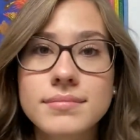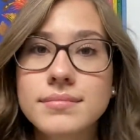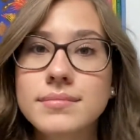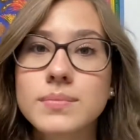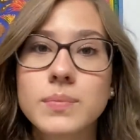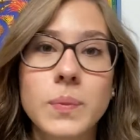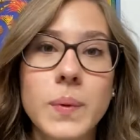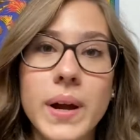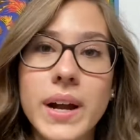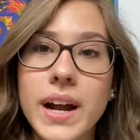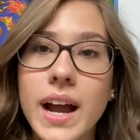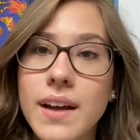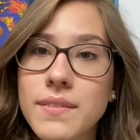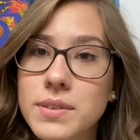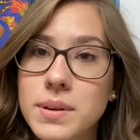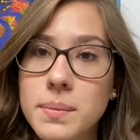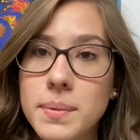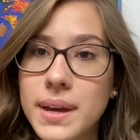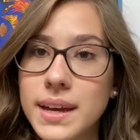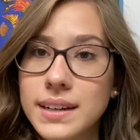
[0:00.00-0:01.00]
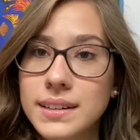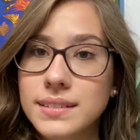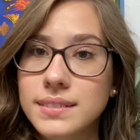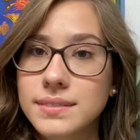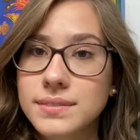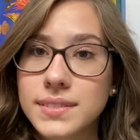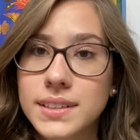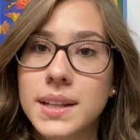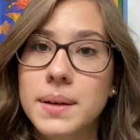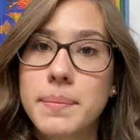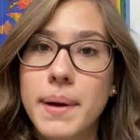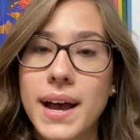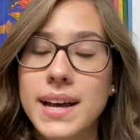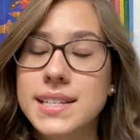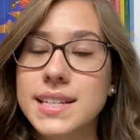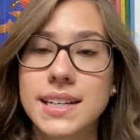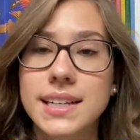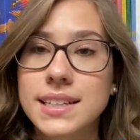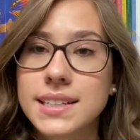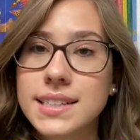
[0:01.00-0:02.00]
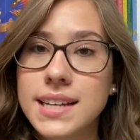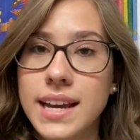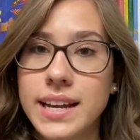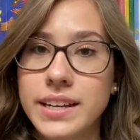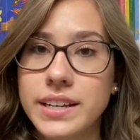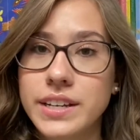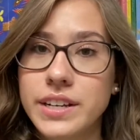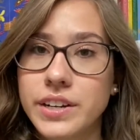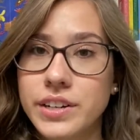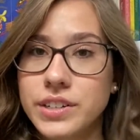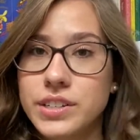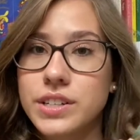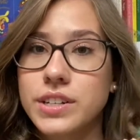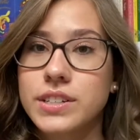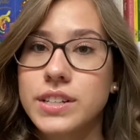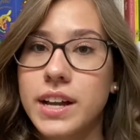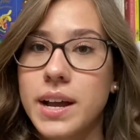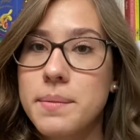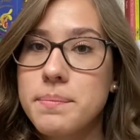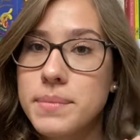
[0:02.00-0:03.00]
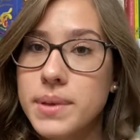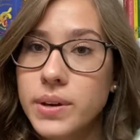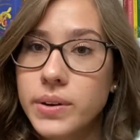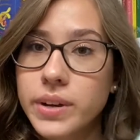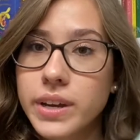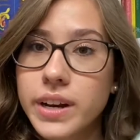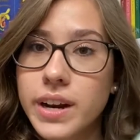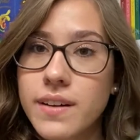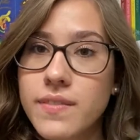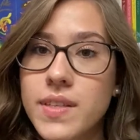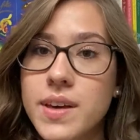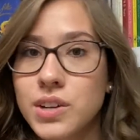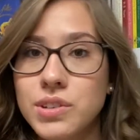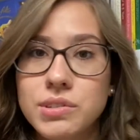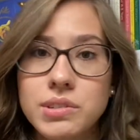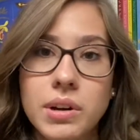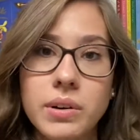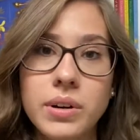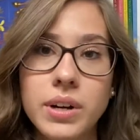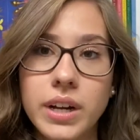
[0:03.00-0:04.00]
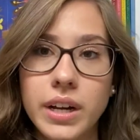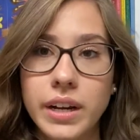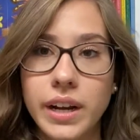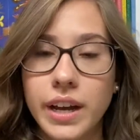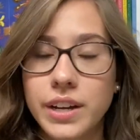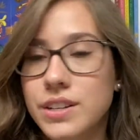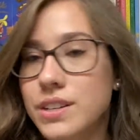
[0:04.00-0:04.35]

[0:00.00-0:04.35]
where have you been for the past like 10 years? There's like a million of them. So good.